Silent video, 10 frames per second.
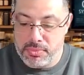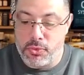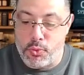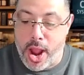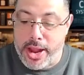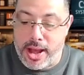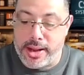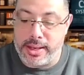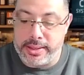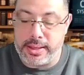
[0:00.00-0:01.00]
right
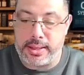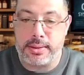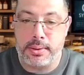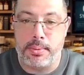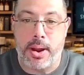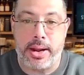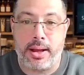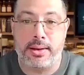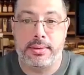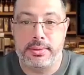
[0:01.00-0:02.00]
on, Linda. Right
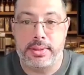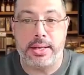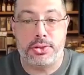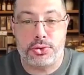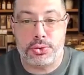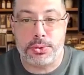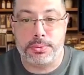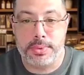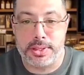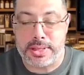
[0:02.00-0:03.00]
on. That is
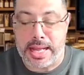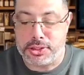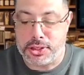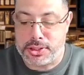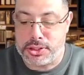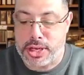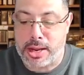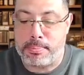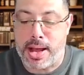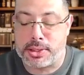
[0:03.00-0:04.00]
true. It's not just a
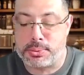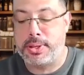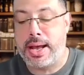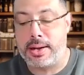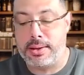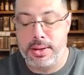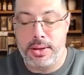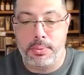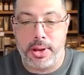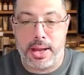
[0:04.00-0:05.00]
checkbox we
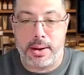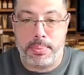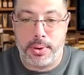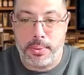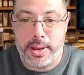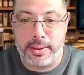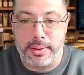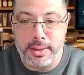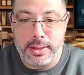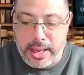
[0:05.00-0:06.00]
gotta put away.
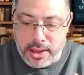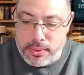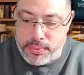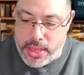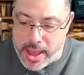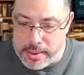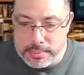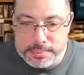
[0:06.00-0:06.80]
Thank you for that.